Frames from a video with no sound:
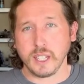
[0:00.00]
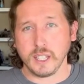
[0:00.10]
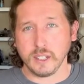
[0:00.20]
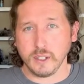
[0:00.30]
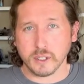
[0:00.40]

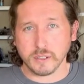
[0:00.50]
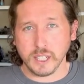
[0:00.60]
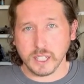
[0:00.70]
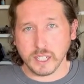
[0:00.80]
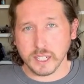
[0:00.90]
you don't
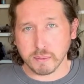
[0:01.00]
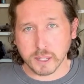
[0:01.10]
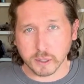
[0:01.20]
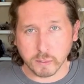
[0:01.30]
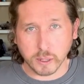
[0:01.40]
need any
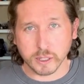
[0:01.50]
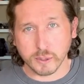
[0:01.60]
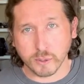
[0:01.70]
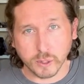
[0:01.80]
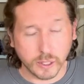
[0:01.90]
special parts
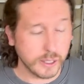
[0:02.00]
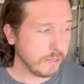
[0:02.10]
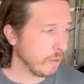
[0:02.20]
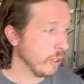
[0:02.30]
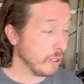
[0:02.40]
for
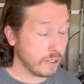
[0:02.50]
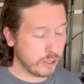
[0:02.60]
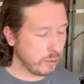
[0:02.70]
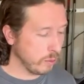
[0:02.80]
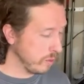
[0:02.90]
or
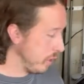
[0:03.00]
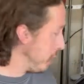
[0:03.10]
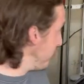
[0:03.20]
tools excuse